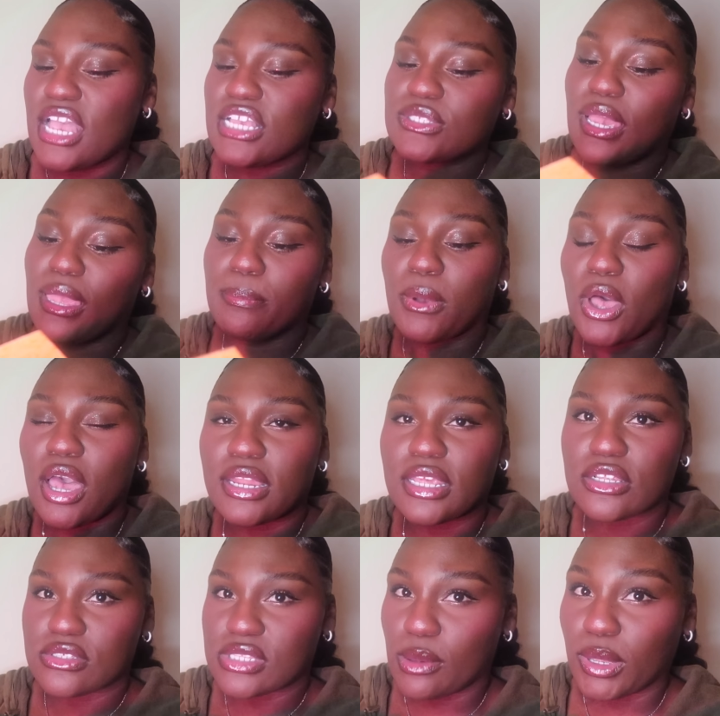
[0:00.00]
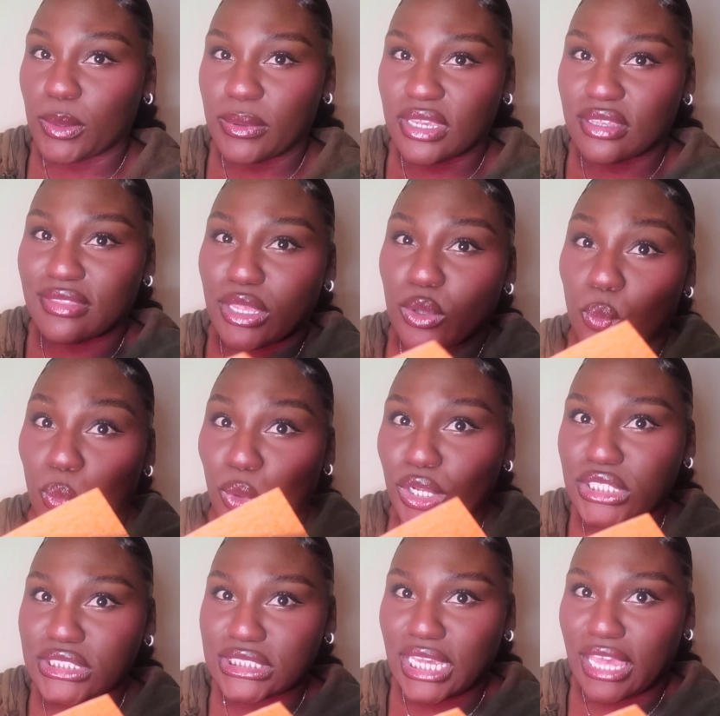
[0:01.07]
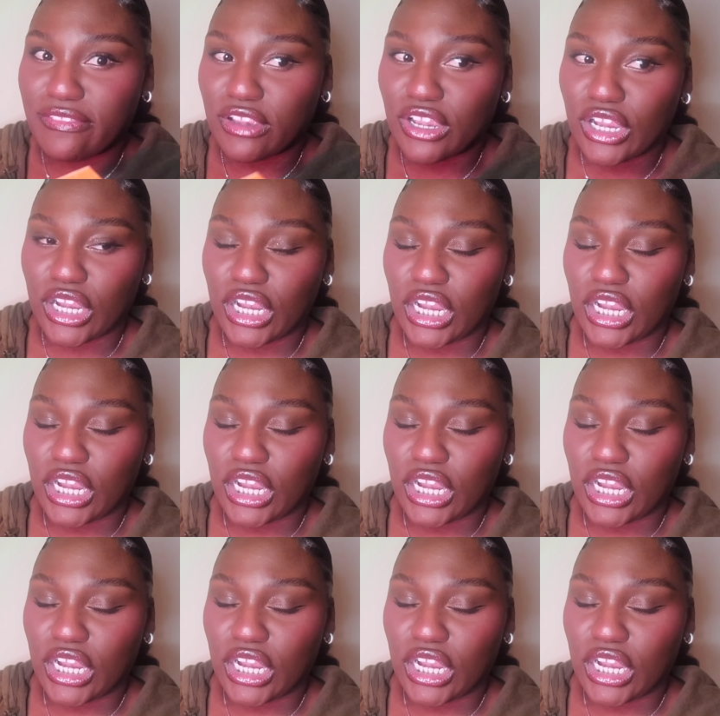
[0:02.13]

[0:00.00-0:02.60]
So I bought it so that way we could like work together.